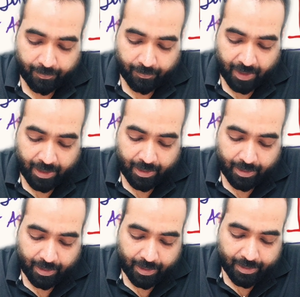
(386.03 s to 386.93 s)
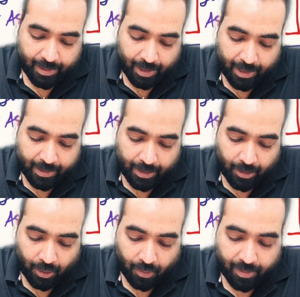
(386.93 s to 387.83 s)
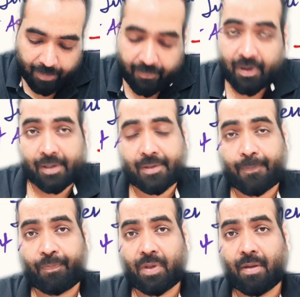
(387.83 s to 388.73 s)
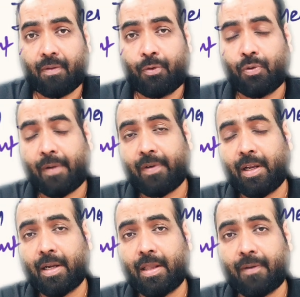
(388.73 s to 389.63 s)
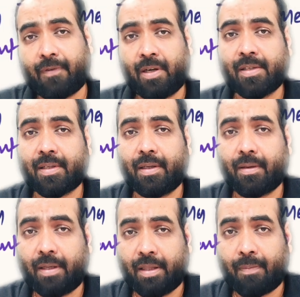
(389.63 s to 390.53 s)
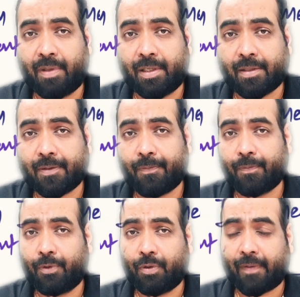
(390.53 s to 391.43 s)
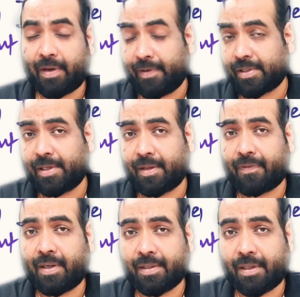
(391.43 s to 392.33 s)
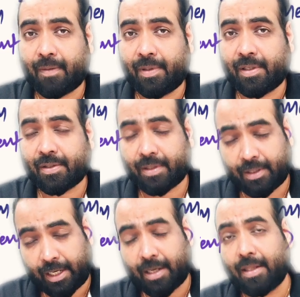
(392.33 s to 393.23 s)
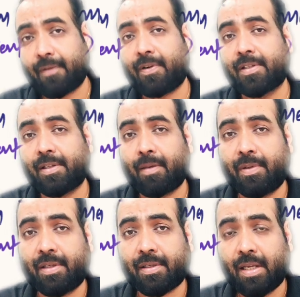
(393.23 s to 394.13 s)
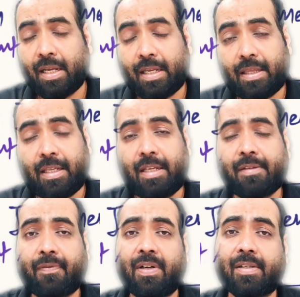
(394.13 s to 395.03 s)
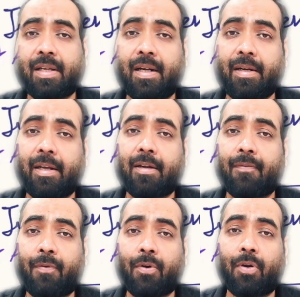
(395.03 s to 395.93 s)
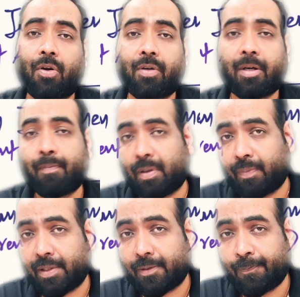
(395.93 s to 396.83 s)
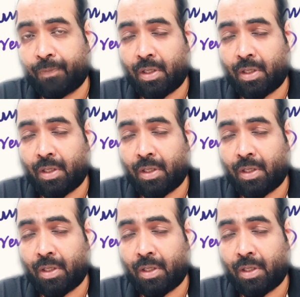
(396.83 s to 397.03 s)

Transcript: One is are the long term funds. You have taken the funds in the business, you have invested the funds in the business, taken the funds in the business. These funds are taken for long term purpose.